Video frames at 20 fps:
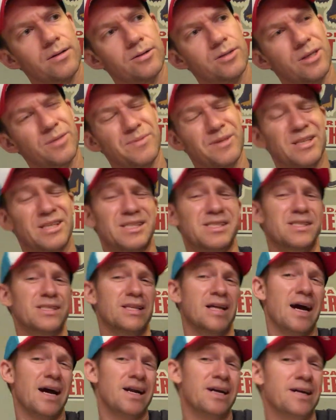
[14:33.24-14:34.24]
Talking about the
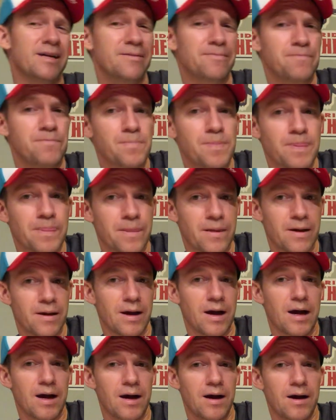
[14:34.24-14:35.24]
sliding,
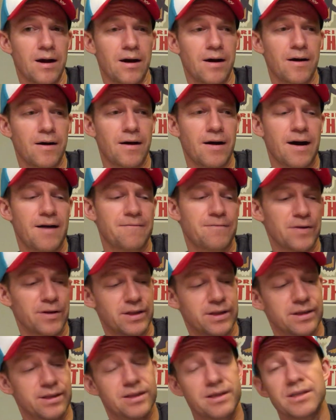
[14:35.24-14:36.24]
I felt
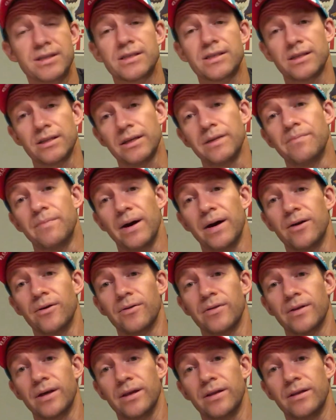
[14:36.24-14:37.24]
like these slid
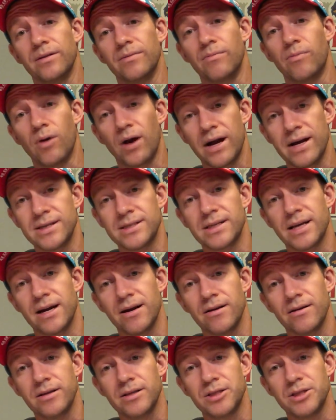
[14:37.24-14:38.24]
better than the Bryans
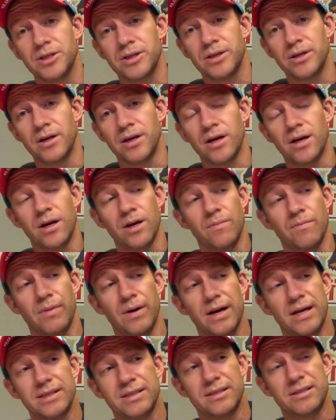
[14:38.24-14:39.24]
Heritage,
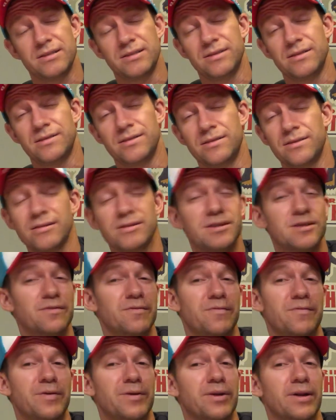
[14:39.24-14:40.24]
but I still didn't
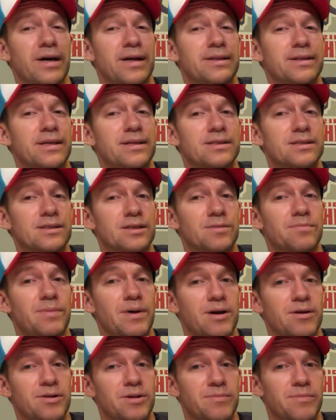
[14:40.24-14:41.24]
feel like they slid
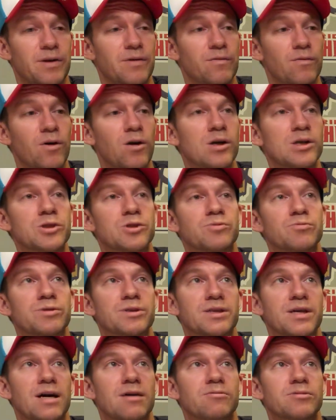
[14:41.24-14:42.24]
better than my Vaughns,
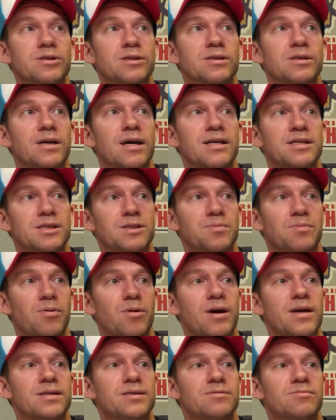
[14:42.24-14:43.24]
which I was kind of
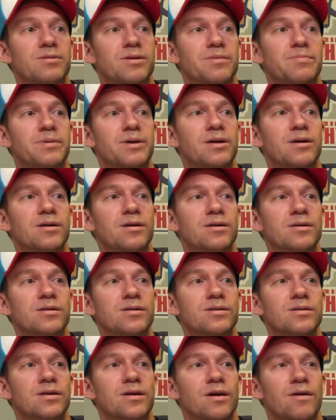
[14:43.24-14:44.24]
surprised with,
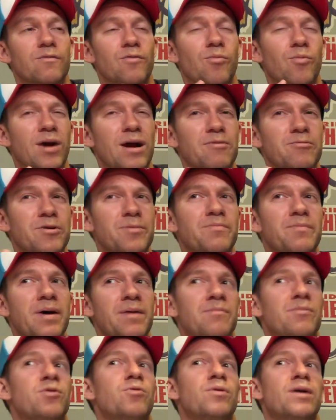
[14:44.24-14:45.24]
because from what I
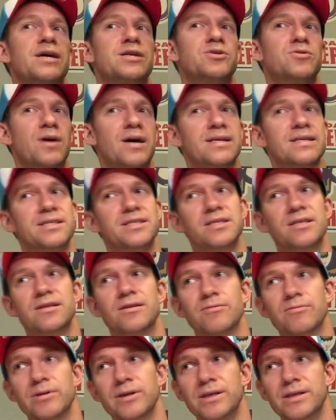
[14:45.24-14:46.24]
remember when I tried the
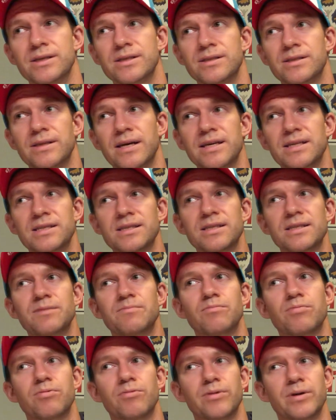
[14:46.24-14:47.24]
G3s, they
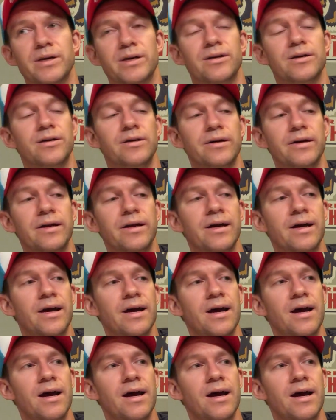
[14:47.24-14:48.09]
slid pretty good,